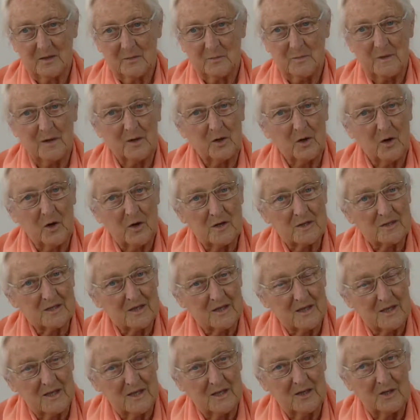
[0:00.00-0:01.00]
because
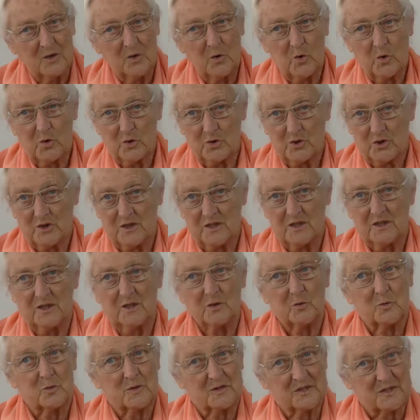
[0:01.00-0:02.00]
he or
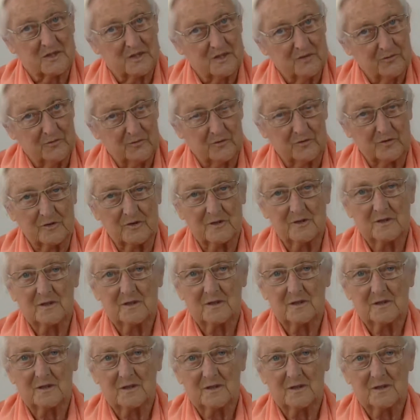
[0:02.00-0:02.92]
she was different,